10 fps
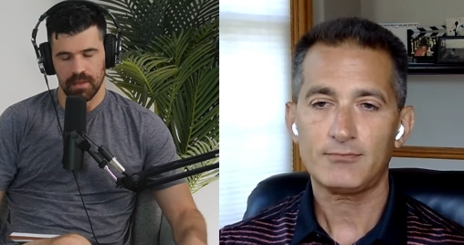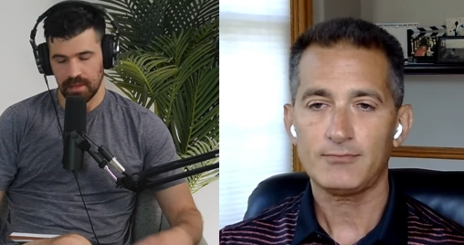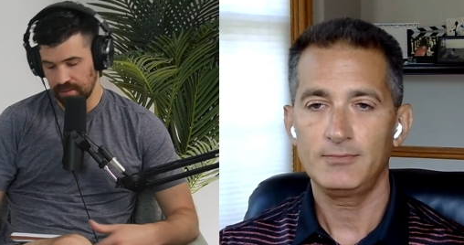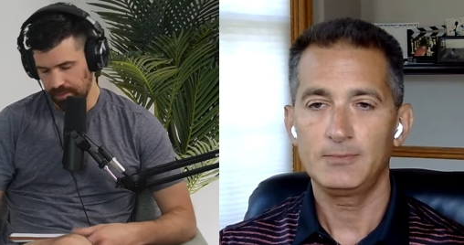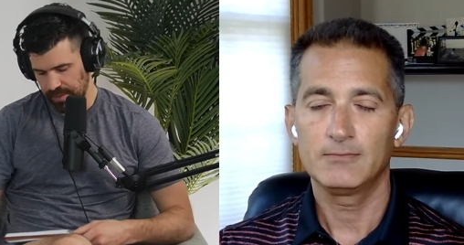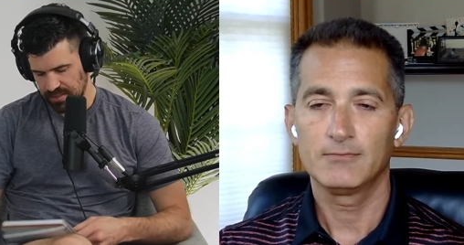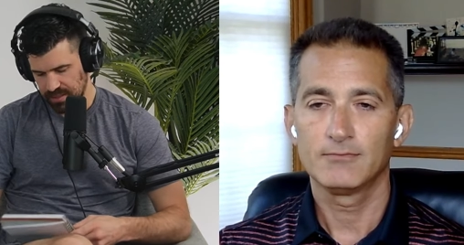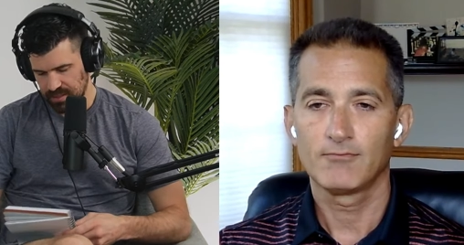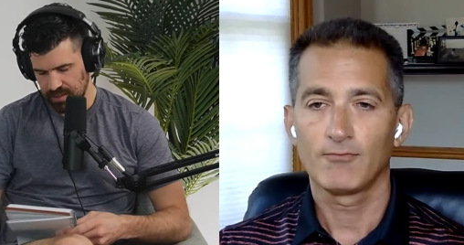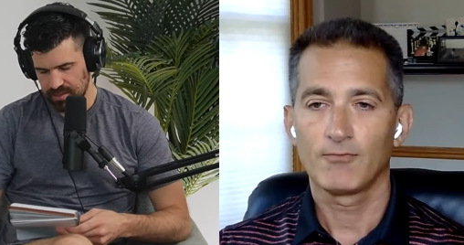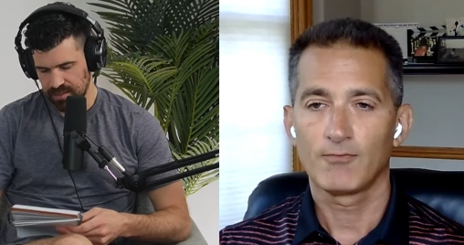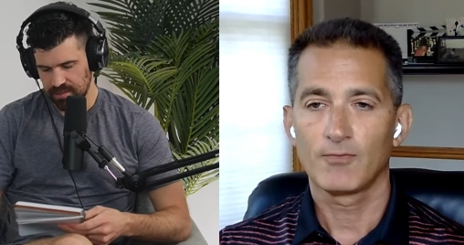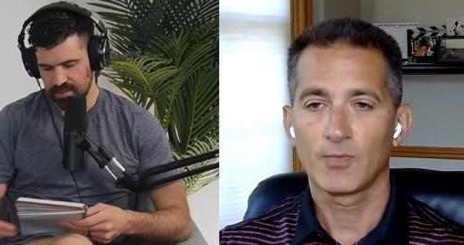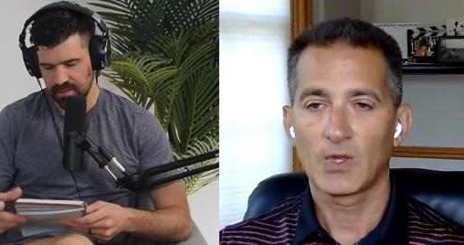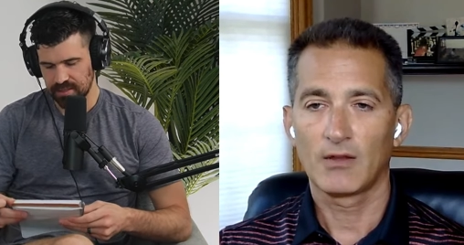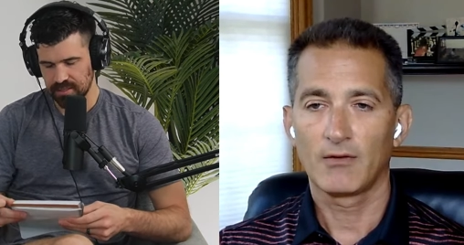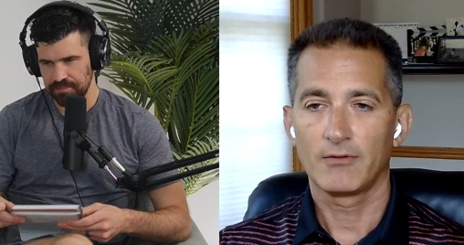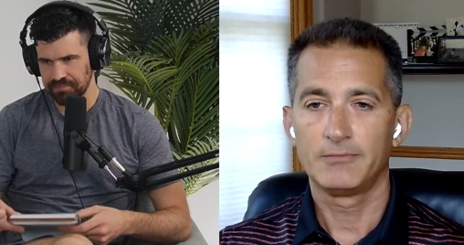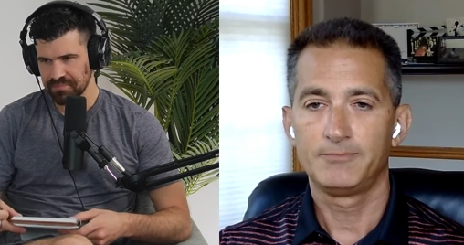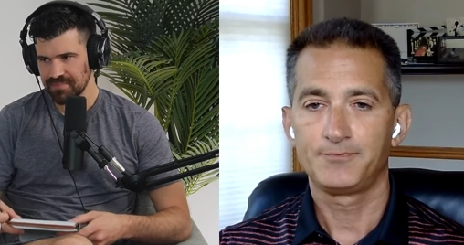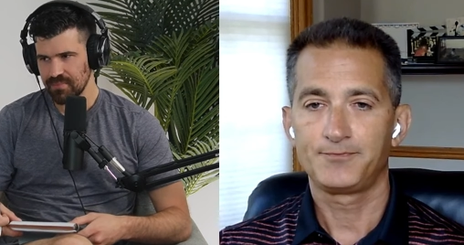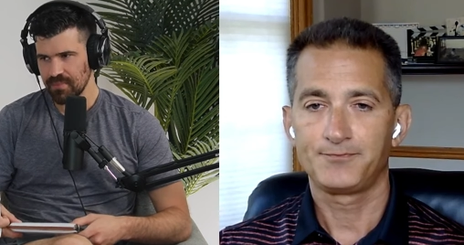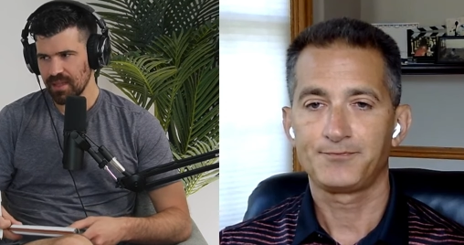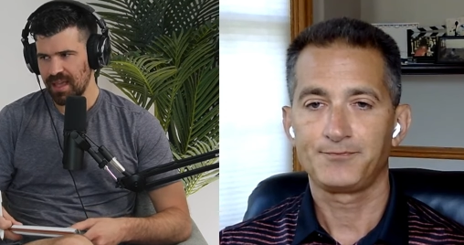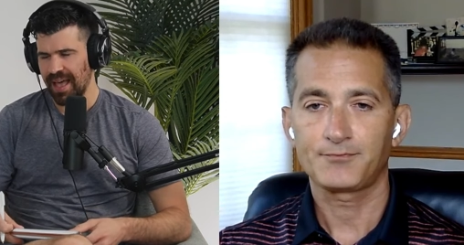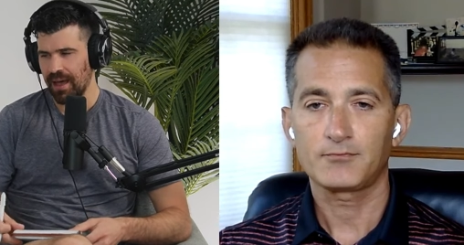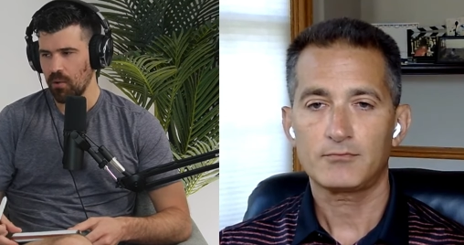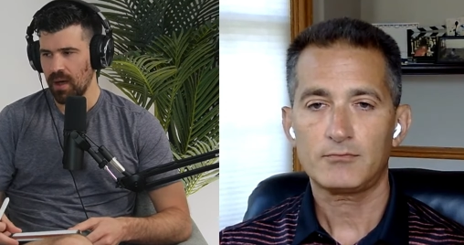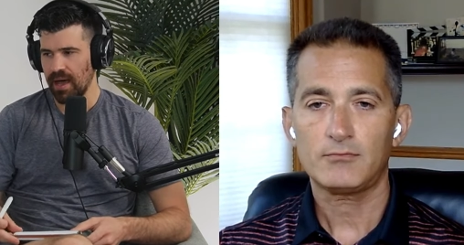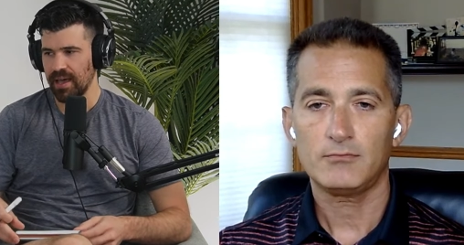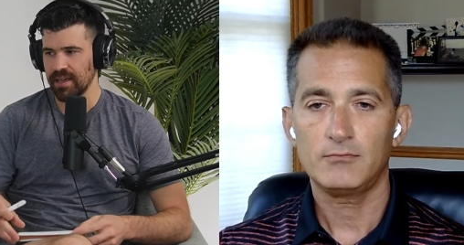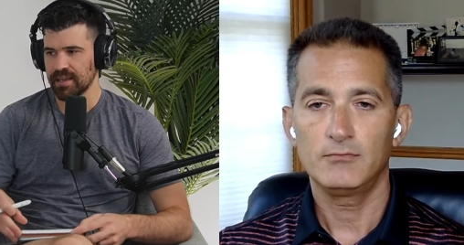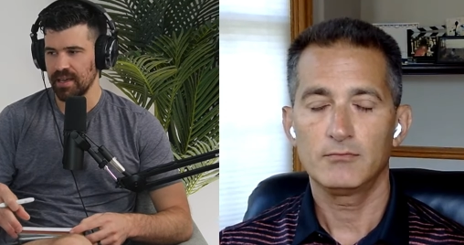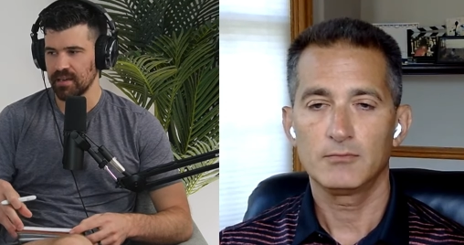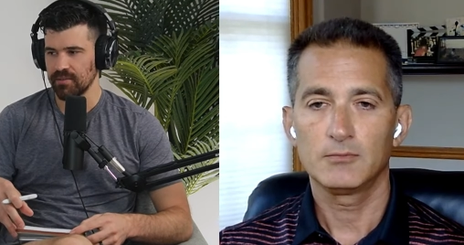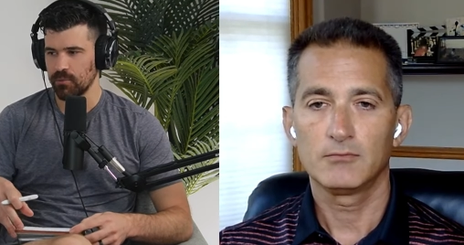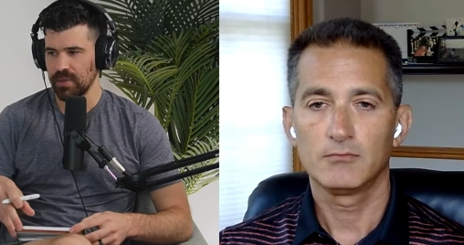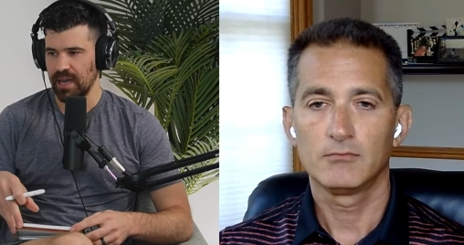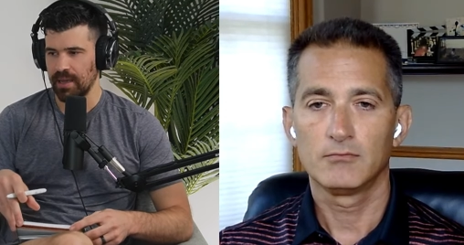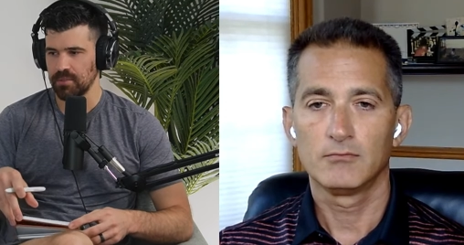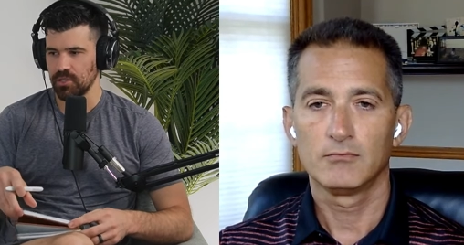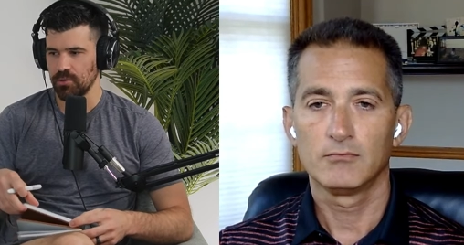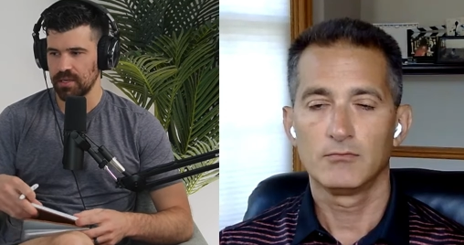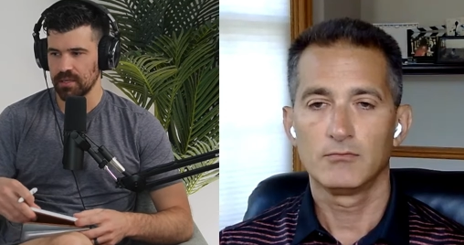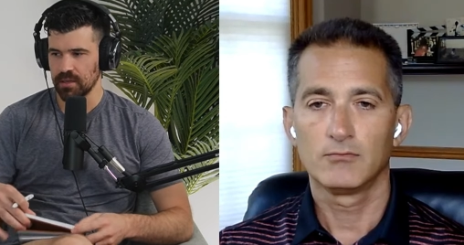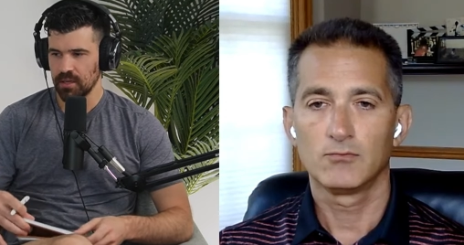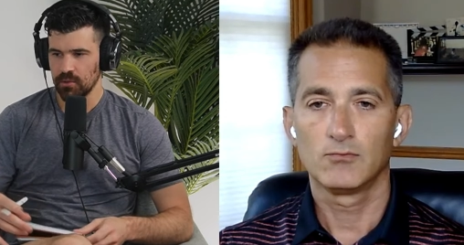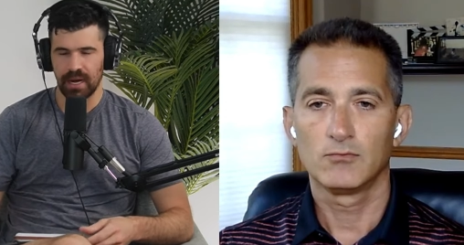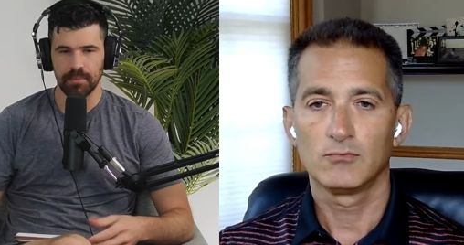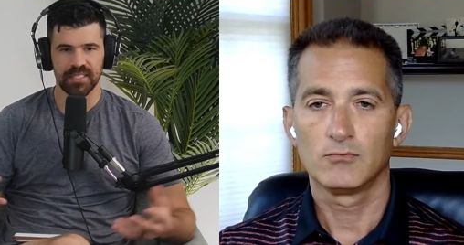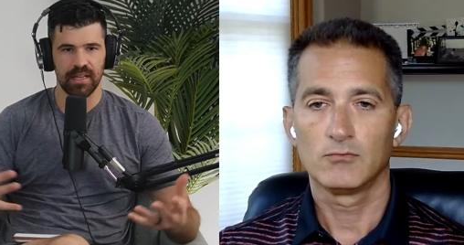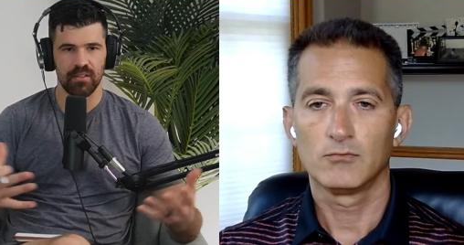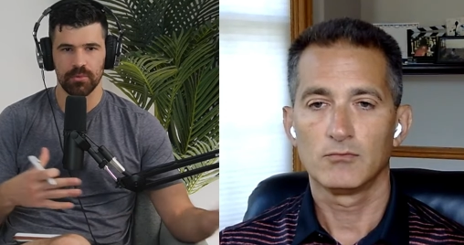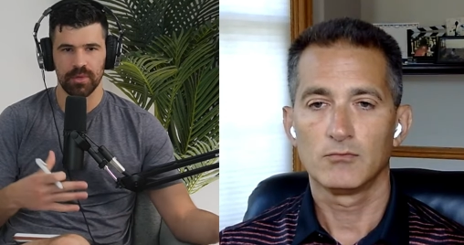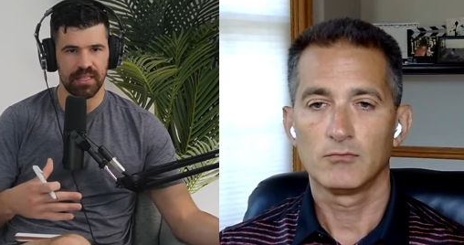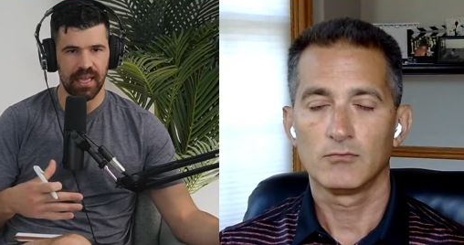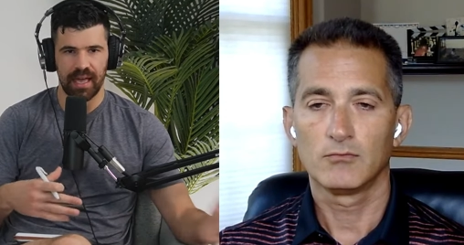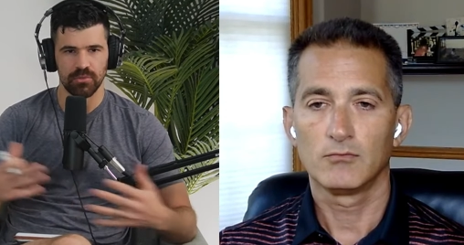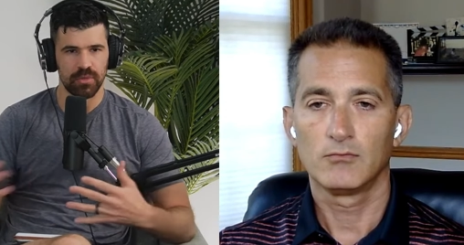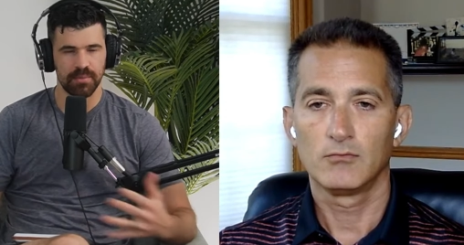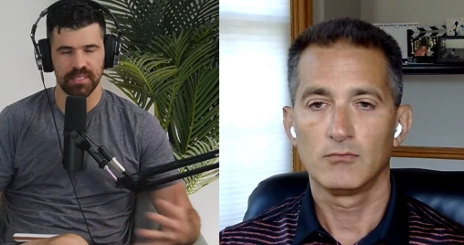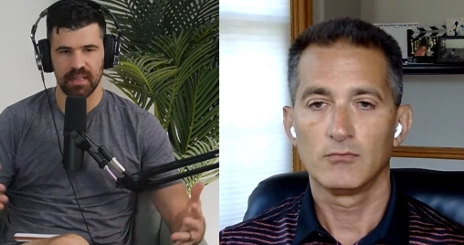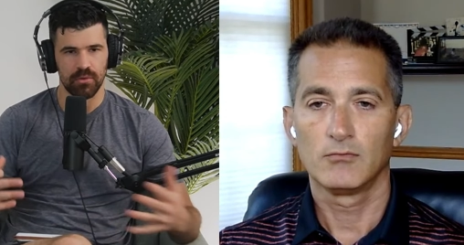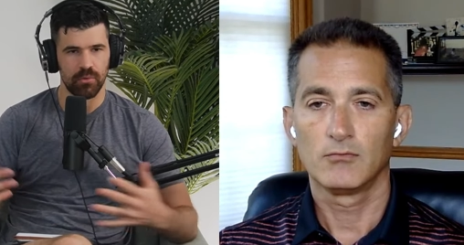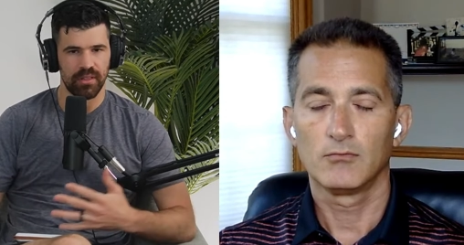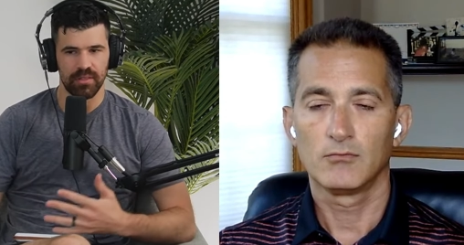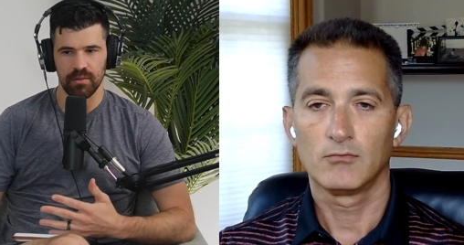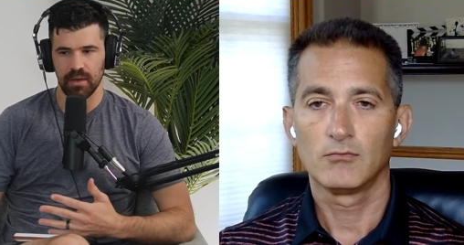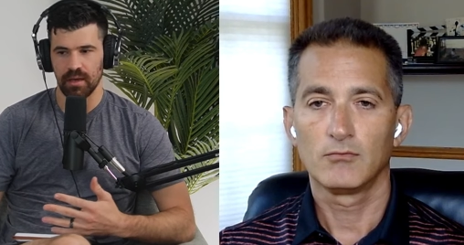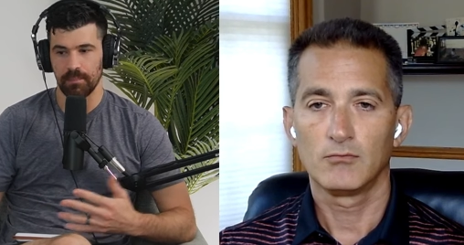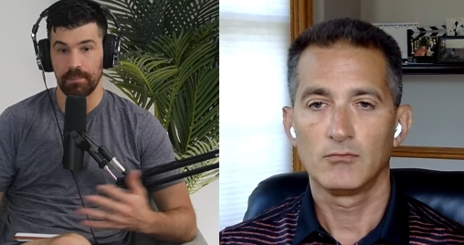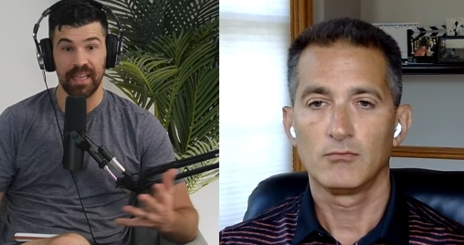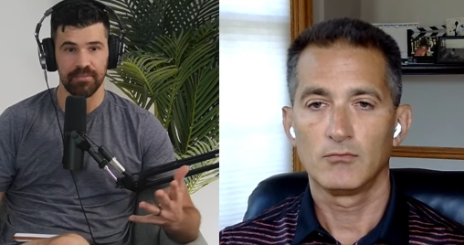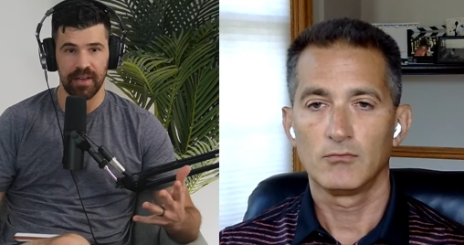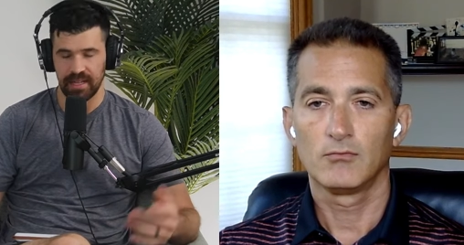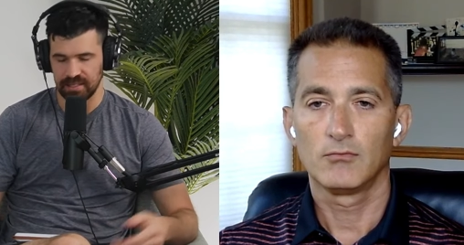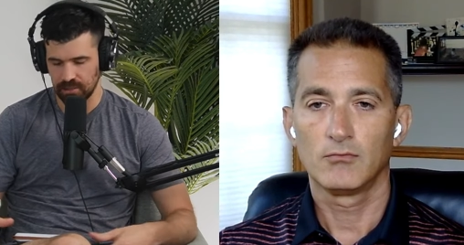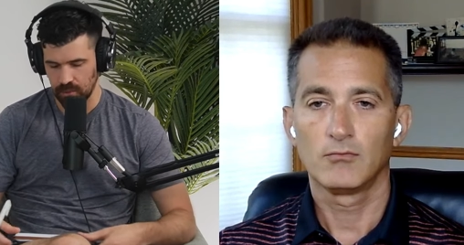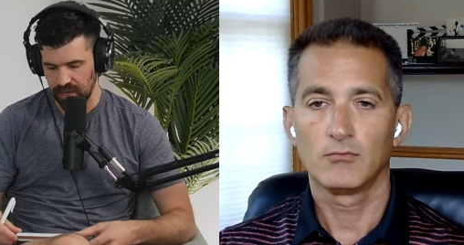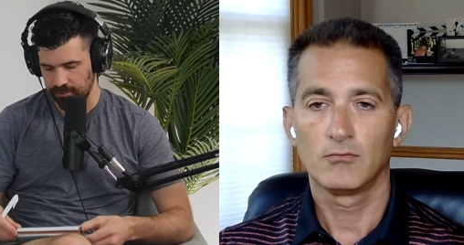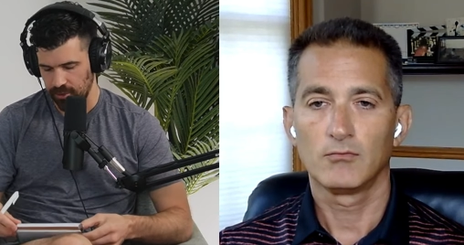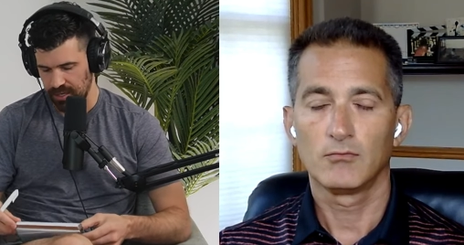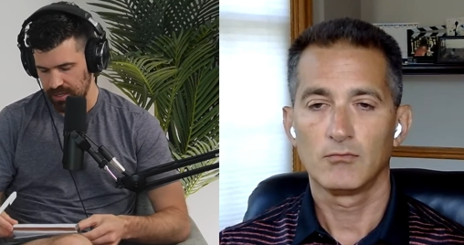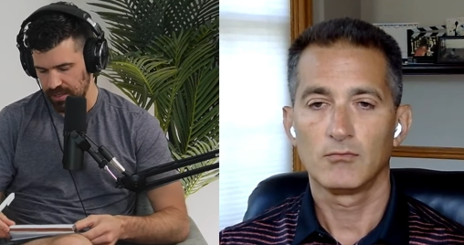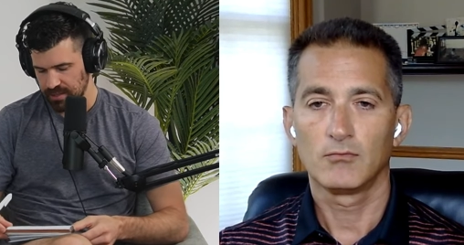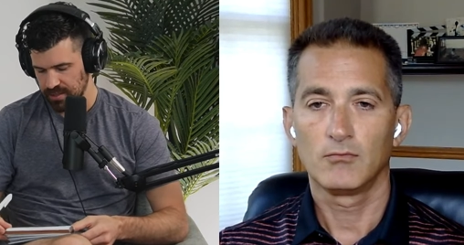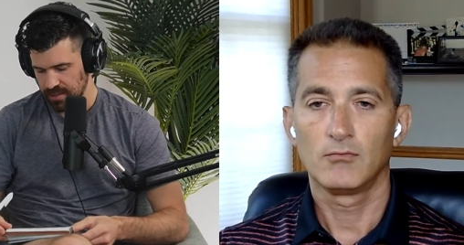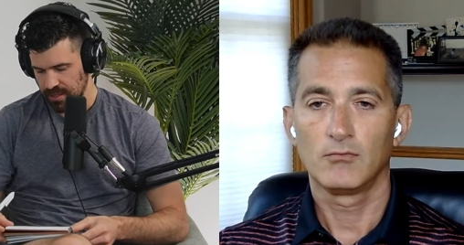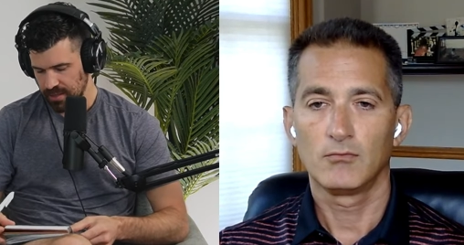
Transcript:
Speaker 1: Yeah, that makes a ton of sense, and it's how I kind of, when I'm selling with cash, when I'm selling with bank financing, whatever it is,